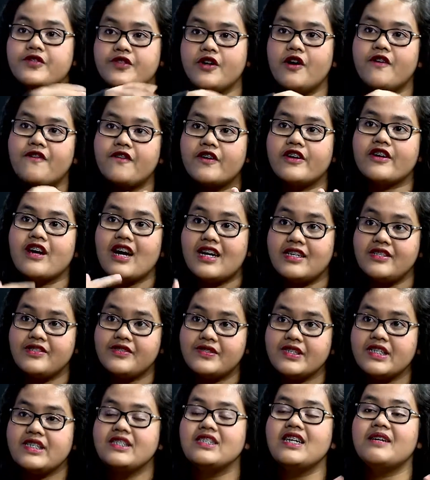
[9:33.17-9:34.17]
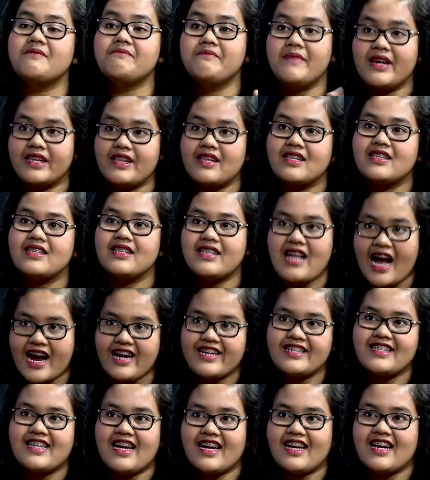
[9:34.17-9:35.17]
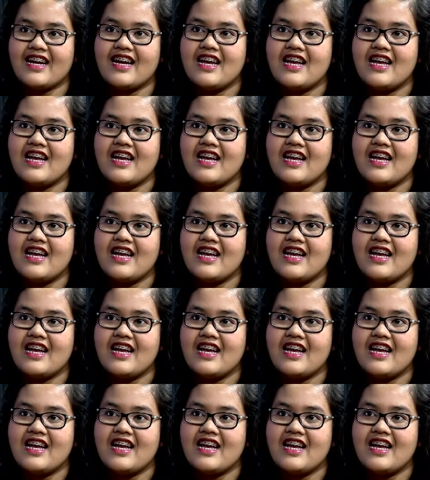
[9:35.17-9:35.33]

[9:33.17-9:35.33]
or 4 country that made ISAC.